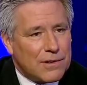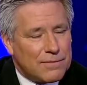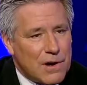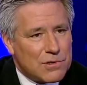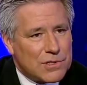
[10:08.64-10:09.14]
our
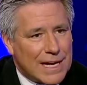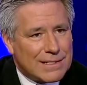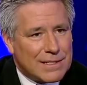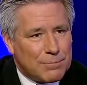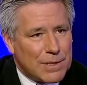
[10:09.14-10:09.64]
votes, not
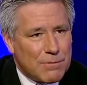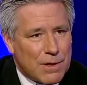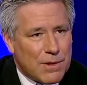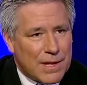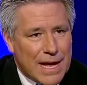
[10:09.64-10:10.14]
simply
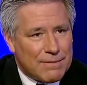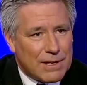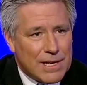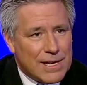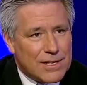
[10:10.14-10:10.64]
whether they have a
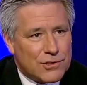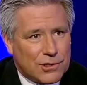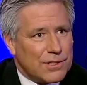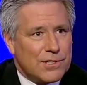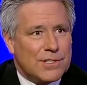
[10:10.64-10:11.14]

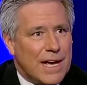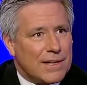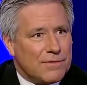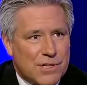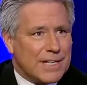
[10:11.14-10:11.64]
certain set
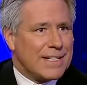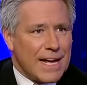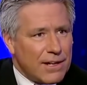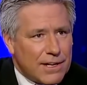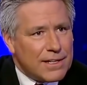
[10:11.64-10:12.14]
of
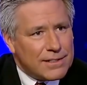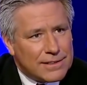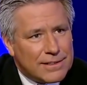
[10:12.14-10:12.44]
genitalia.